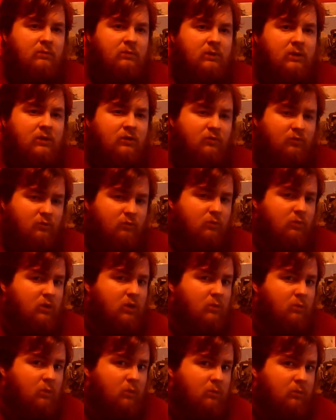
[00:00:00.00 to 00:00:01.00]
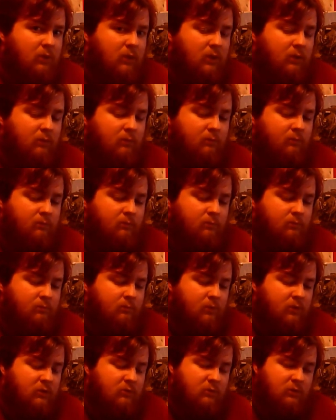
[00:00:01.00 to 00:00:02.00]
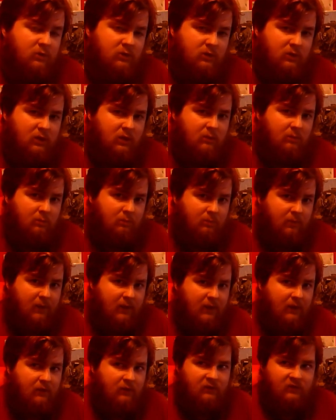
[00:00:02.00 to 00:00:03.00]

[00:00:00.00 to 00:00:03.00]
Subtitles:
PS4 will come with me, as well as double bed,